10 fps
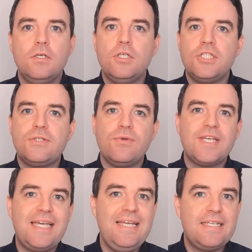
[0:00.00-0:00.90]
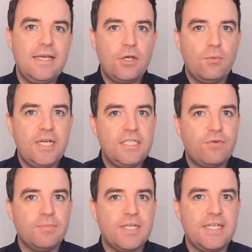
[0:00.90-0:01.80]
So the key takeaways
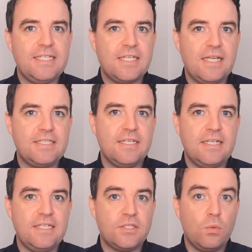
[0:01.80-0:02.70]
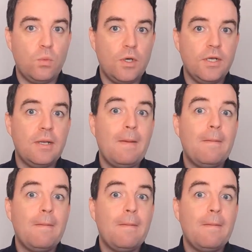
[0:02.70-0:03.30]
from today's lesson is 1.